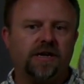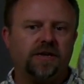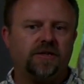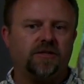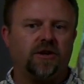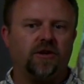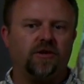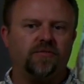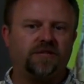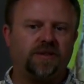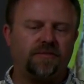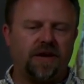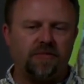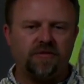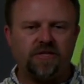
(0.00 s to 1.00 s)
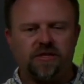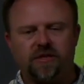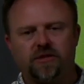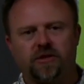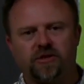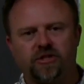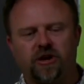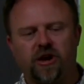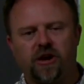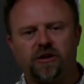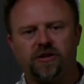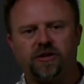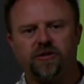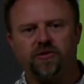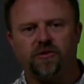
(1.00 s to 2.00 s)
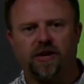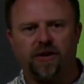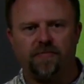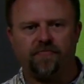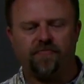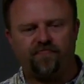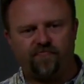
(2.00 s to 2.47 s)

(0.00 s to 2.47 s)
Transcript: So sometimes those are hard to